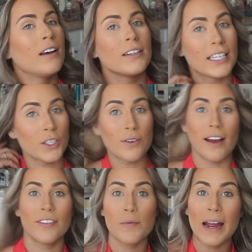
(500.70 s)
Okay, so
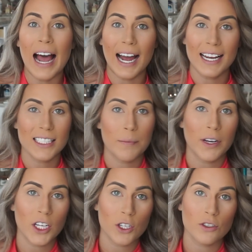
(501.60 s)
now for my eyes, I'm
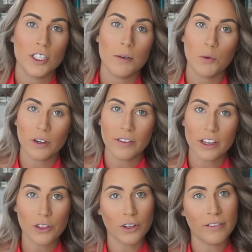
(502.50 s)
gonna use the
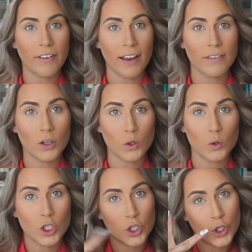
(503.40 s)
Morphe
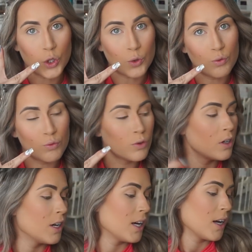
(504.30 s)
350-2.
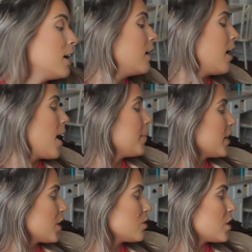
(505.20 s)
I'm
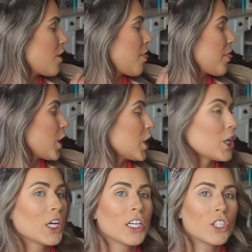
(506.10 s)
gonna use the
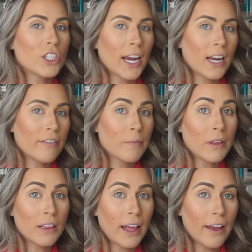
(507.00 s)
third shade from
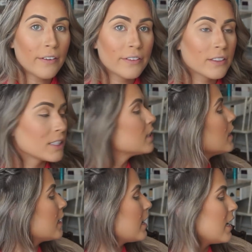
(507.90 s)
the left.
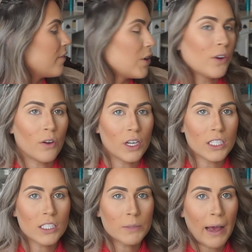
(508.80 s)
And if you
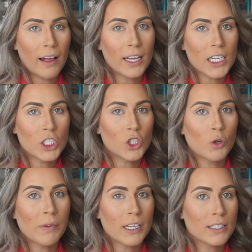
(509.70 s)
notice, this palette is
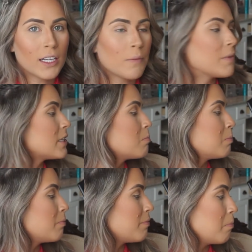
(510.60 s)
so messed up. This
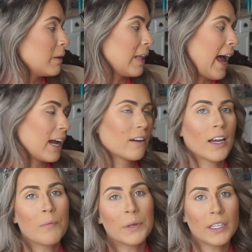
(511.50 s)

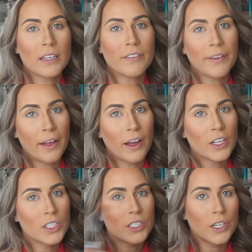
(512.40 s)
black completely fell
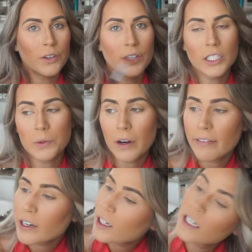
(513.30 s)
out, so it's
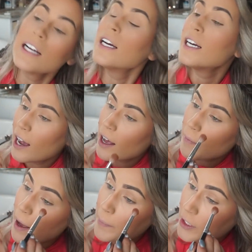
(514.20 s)
whatever.
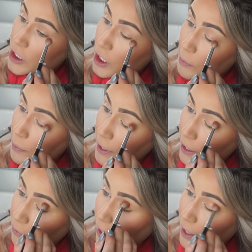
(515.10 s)
I'm just gonna put
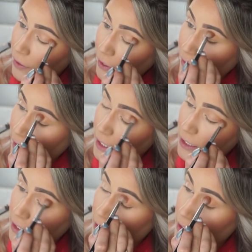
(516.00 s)
it right in the
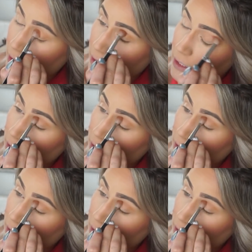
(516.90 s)
crease.